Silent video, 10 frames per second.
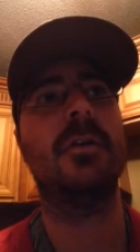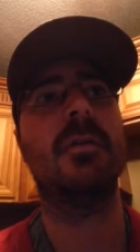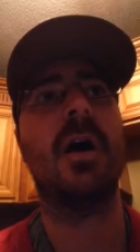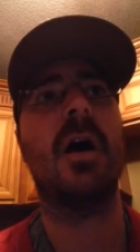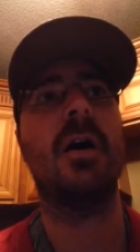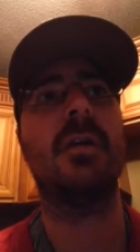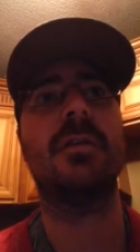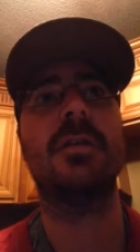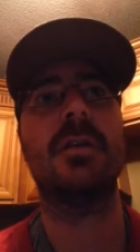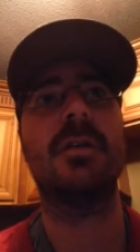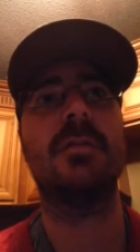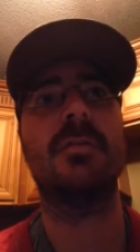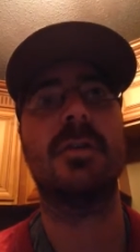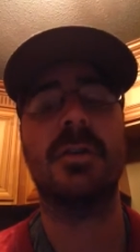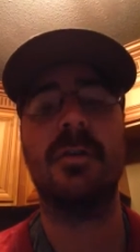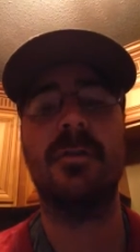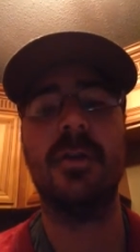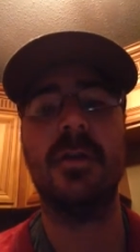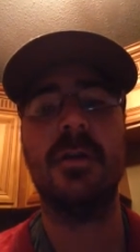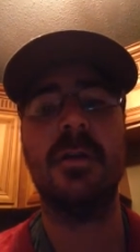know, 9 or 10
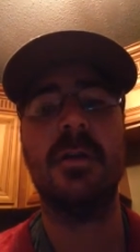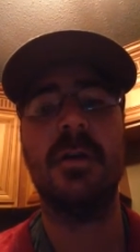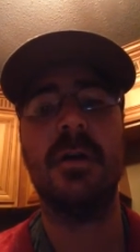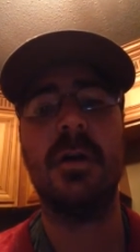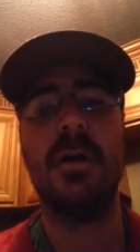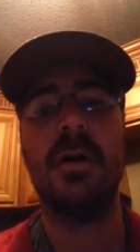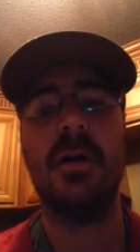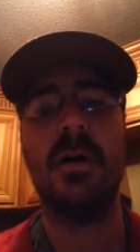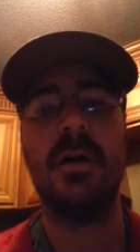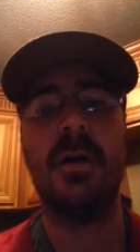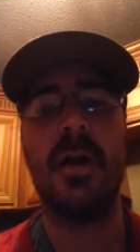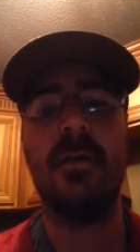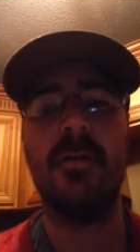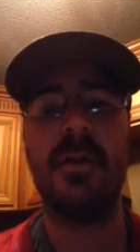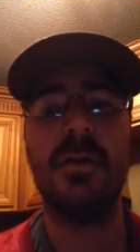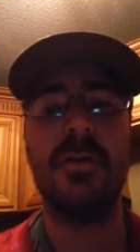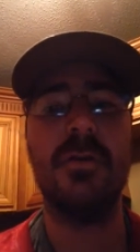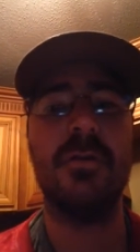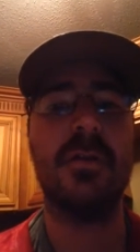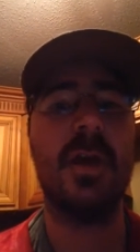Pacific uh, every
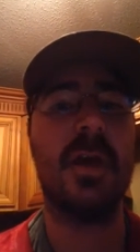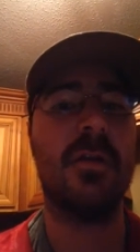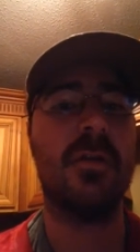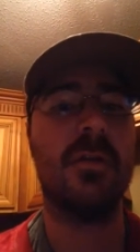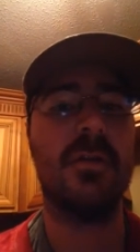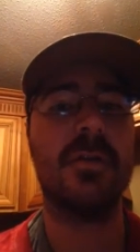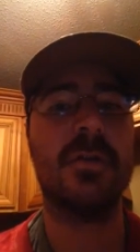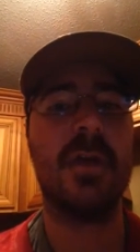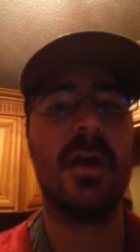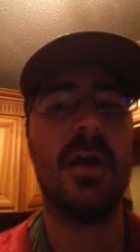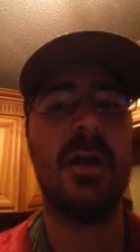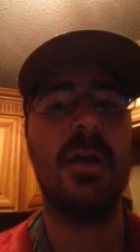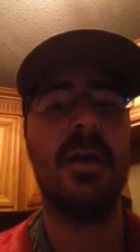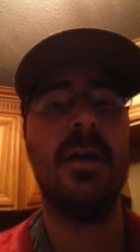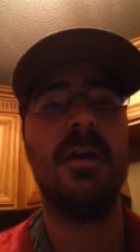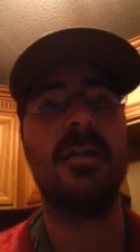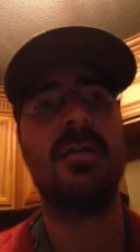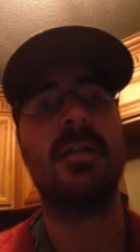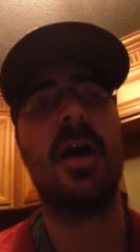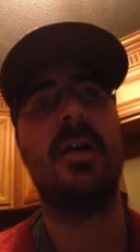Tuesday and Thursday, and
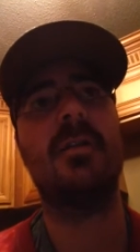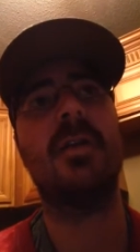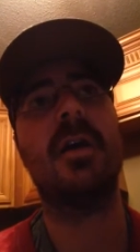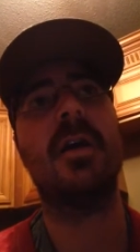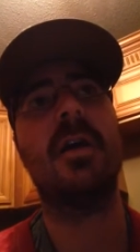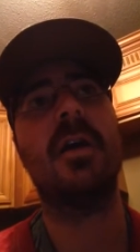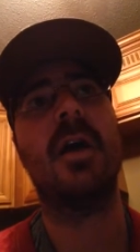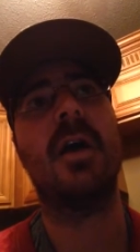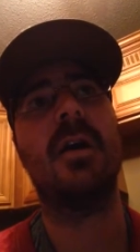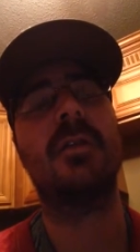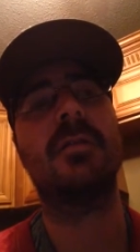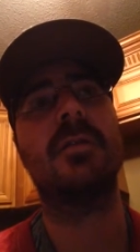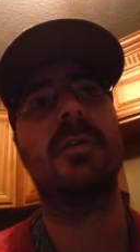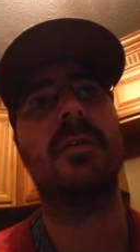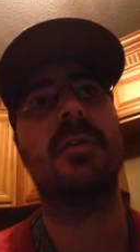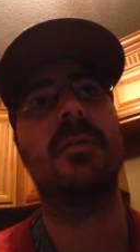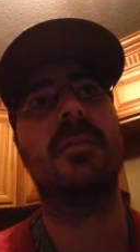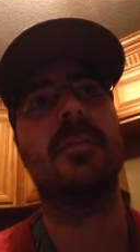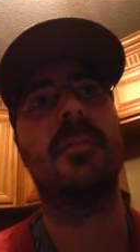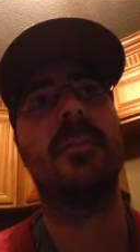Saturday at,
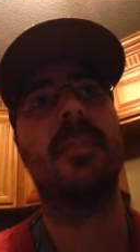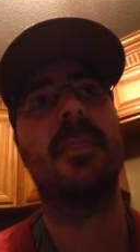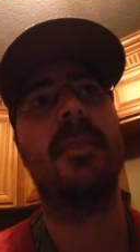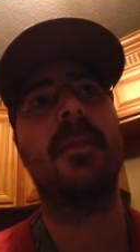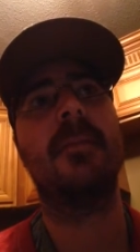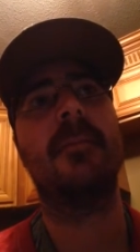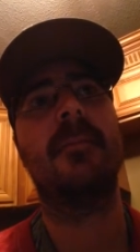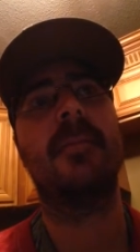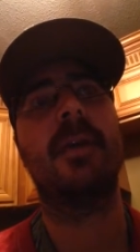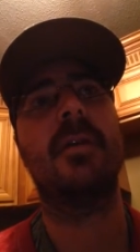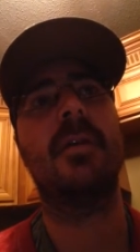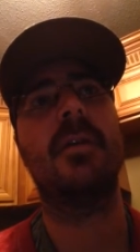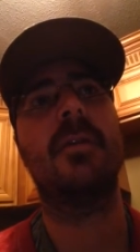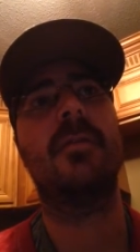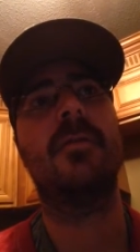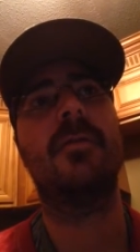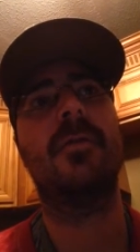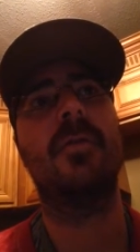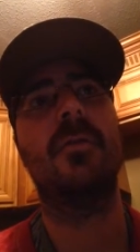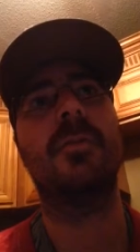um, I think,
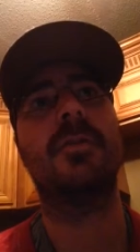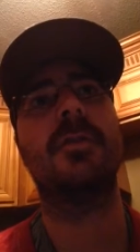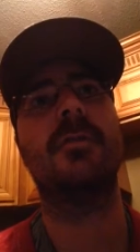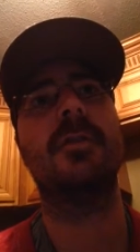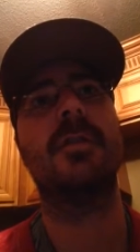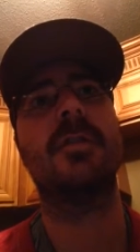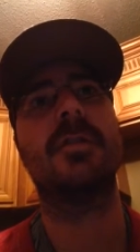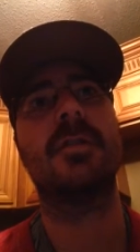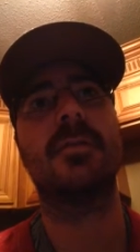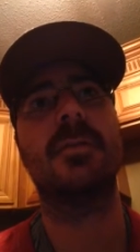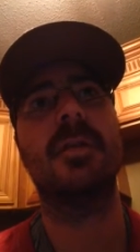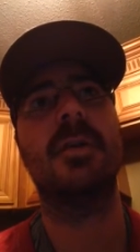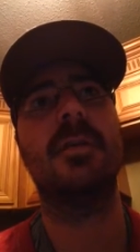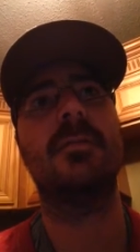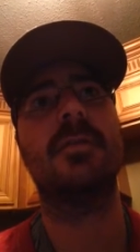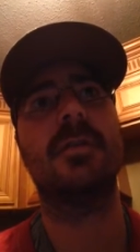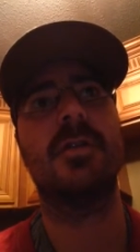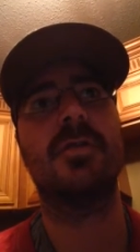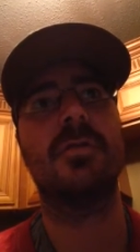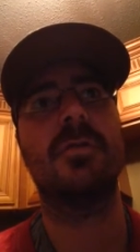4 Pacific, 6 p.m.
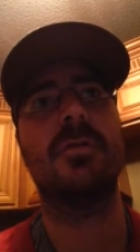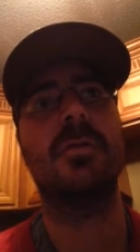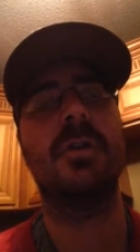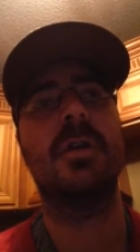Central.